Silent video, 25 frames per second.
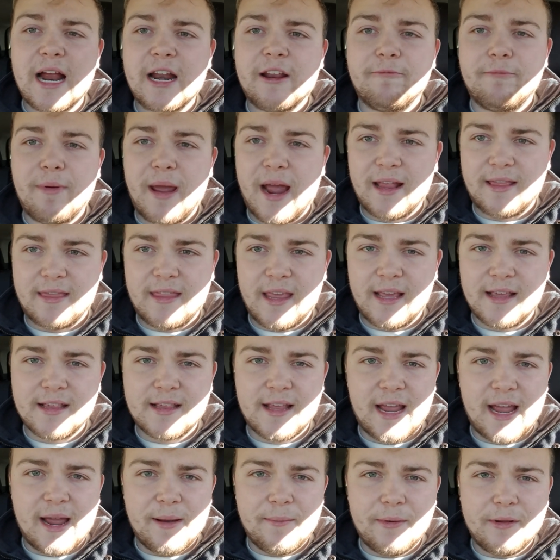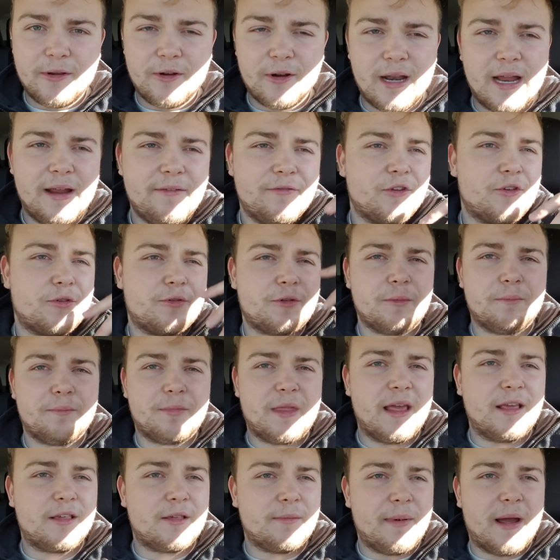of bad things that happen in your life. There's some
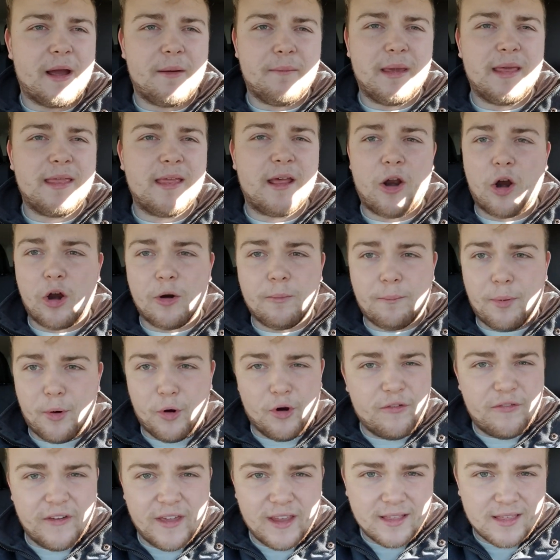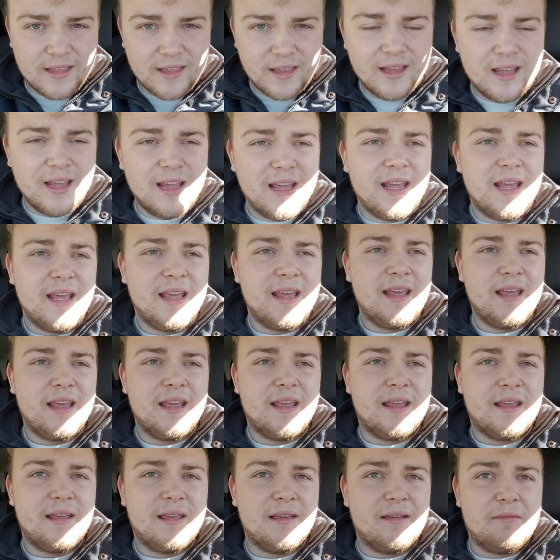things about me that aren't perfect.
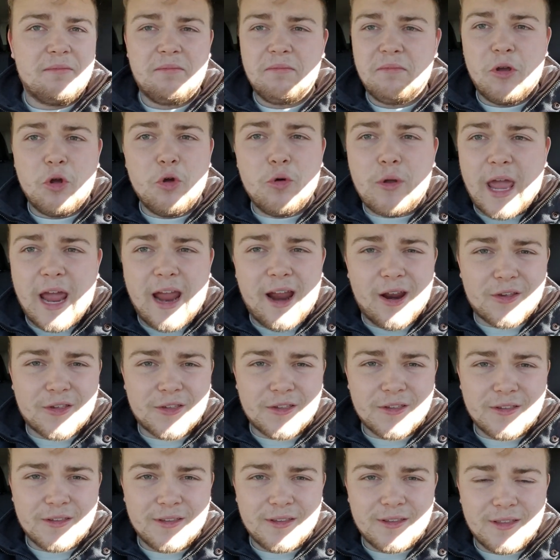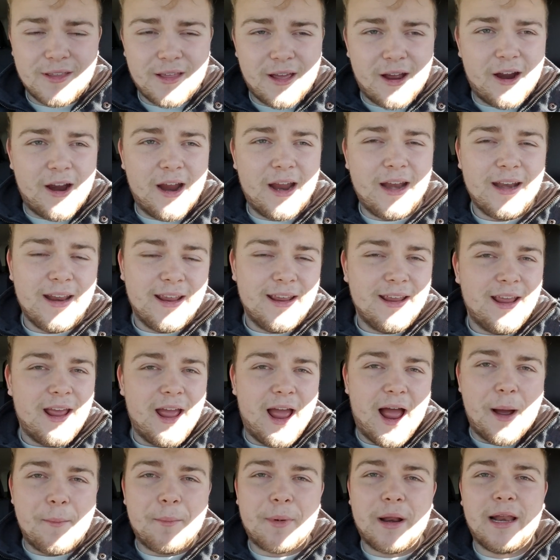Who cares? All right?
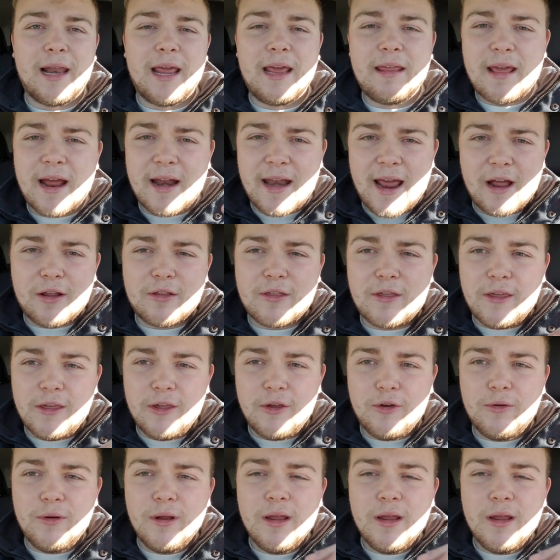I'm going to lay that out to you,